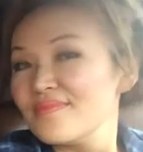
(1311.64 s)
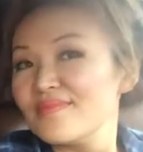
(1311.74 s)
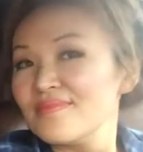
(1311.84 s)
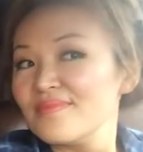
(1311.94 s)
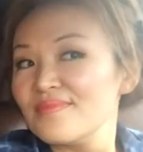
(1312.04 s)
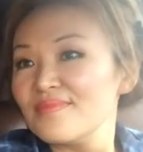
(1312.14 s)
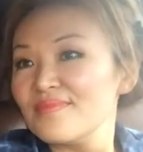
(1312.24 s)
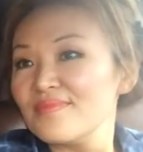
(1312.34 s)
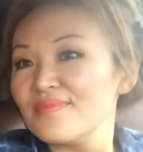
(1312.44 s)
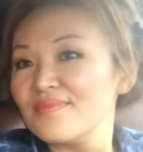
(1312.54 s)

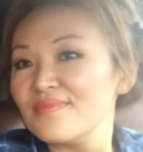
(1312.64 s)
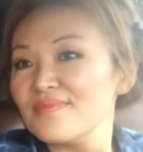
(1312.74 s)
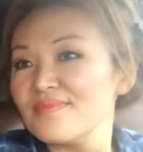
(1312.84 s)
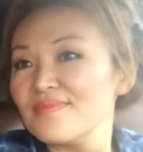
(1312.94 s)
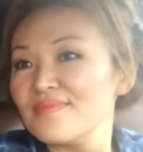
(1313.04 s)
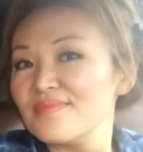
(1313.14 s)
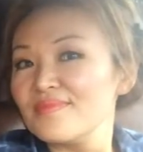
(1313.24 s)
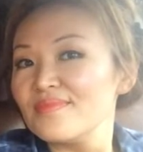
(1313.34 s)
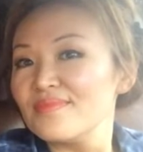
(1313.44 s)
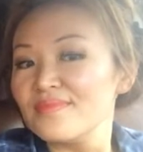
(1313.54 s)

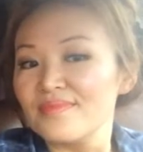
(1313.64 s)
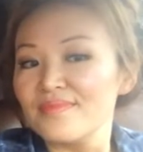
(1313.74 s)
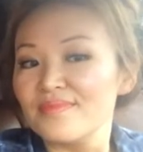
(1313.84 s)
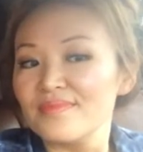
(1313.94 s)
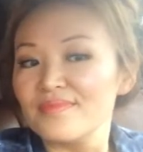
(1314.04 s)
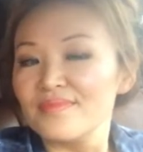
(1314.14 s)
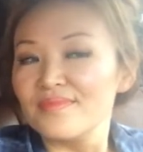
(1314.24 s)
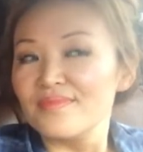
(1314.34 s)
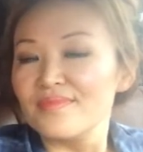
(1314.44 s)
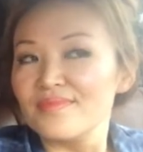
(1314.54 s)

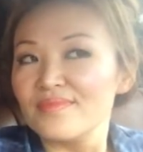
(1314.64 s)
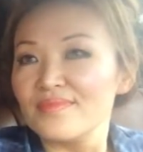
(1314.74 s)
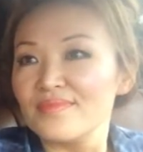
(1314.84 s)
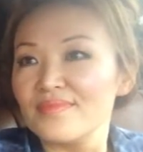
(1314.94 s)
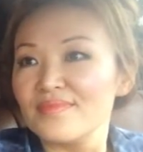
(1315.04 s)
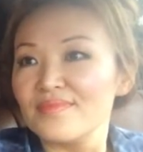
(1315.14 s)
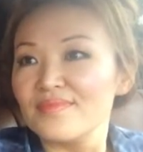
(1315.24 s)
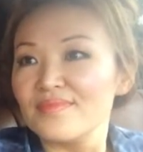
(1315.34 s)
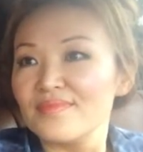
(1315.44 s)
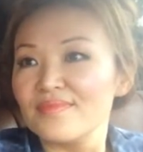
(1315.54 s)

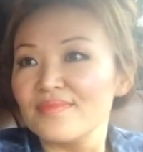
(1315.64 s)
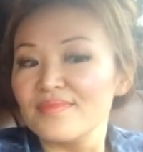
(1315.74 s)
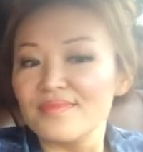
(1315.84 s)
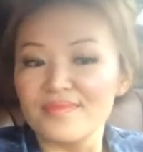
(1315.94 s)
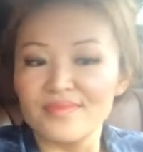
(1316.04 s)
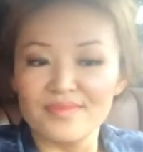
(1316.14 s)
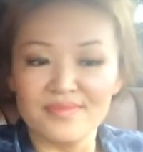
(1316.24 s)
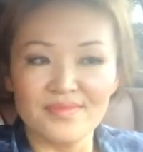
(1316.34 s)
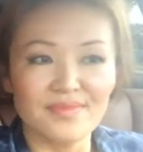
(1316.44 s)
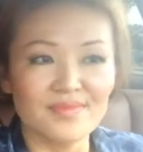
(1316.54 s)

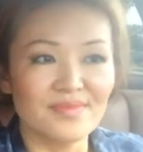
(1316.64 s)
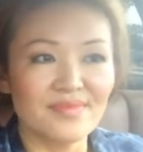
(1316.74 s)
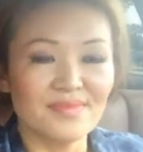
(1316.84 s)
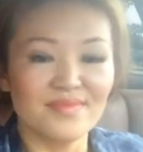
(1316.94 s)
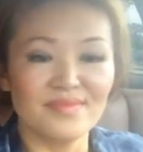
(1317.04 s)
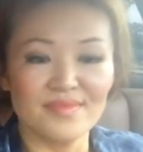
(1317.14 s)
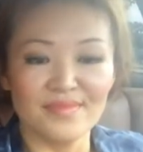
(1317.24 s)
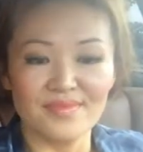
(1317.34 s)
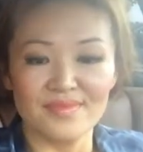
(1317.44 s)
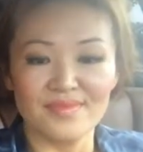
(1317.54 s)

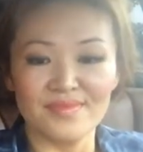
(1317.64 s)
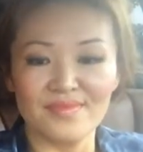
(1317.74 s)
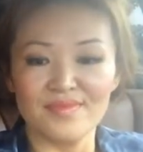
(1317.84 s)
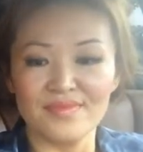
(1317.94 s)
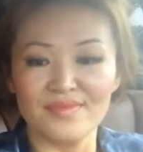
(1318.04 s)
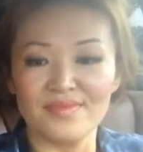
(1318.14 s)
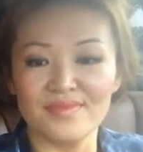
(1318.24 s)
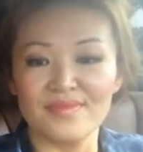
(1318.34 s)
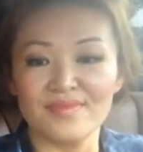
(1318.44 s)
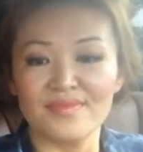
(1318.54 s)

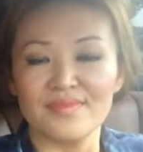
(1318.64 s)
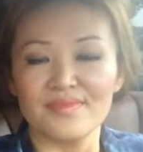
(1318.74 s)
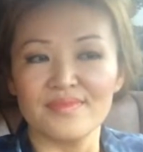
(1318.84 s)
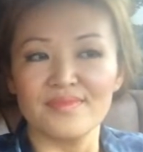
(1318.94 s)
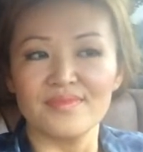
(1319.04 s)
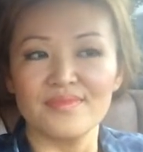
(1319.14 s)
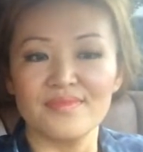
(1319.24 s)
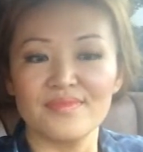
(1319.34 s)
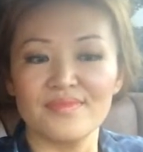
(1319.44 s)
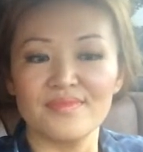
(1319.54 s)
(not speaking)